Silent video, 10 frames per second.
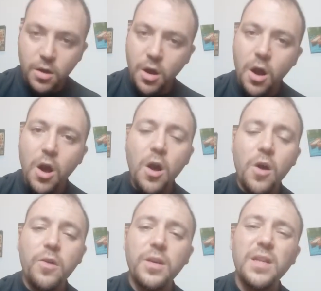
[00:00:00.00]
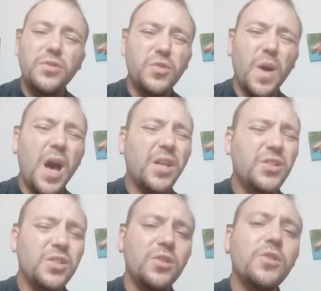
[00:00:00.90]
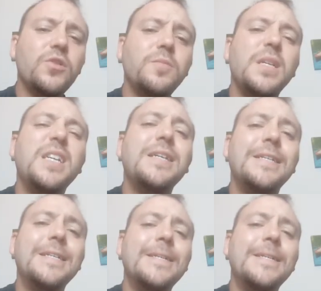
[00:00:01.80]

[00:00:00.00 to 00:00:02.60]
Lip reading: Oh, that's what you do to me.